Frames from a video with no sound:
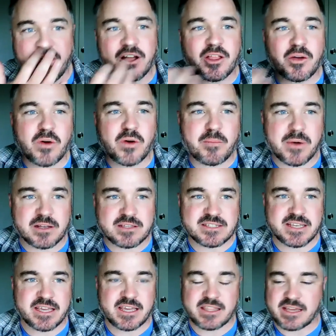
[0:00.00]
follow up, I'll
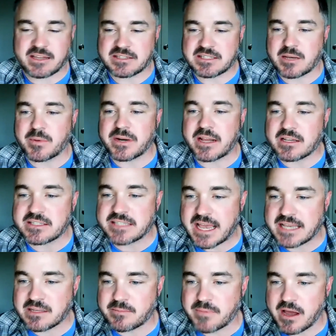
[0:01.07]
say that someone else
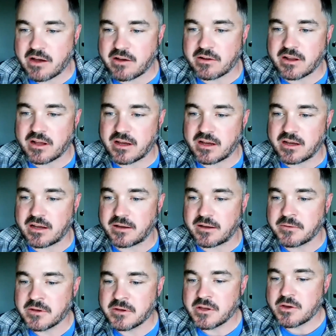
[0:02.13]
asked about
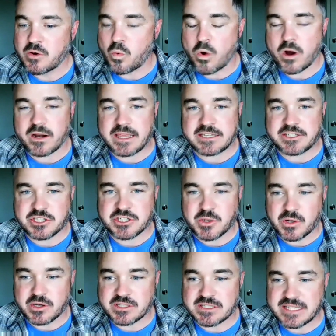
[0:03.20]
uh, where to get your
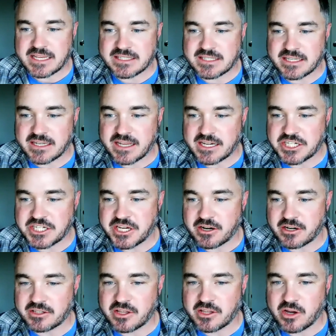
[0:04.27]
soils tested. I
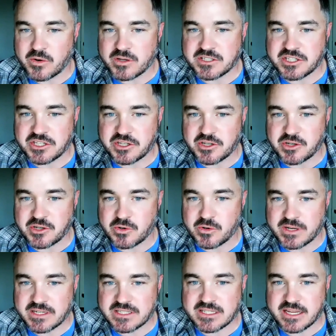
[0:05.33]
shared the OSU
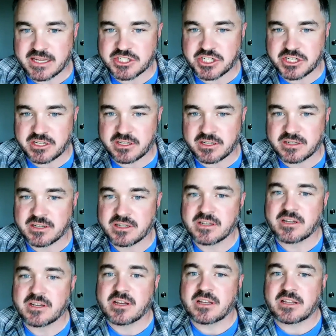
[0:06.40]
extension
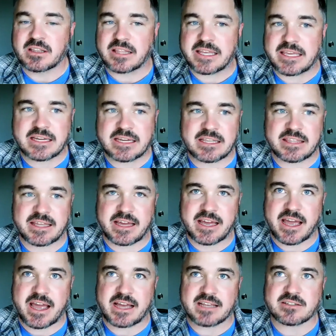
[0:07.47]
link that
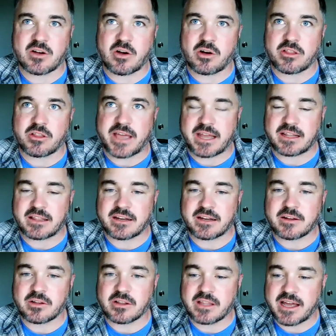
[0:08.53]
has all the
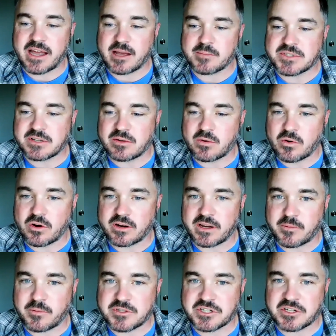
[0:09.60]
analytical labs in
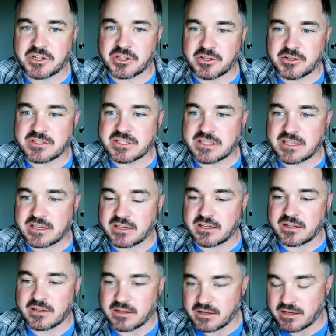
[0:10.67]
Oregon, which includes
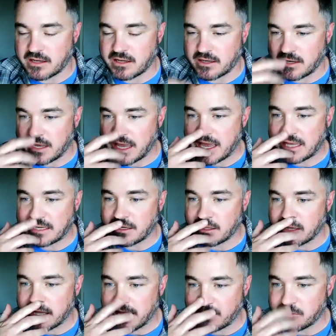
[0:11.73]
the uh,
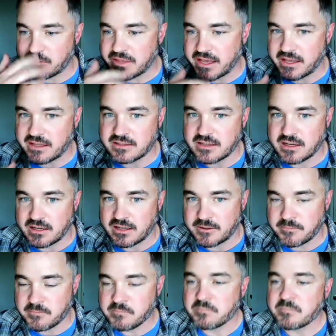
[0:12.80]
A&L lab that
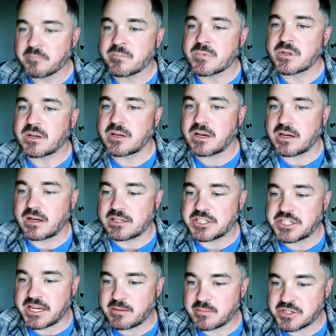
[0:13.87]
um, uh,
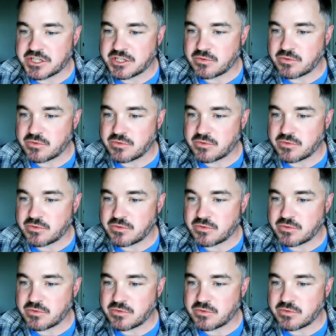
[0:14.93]
James and,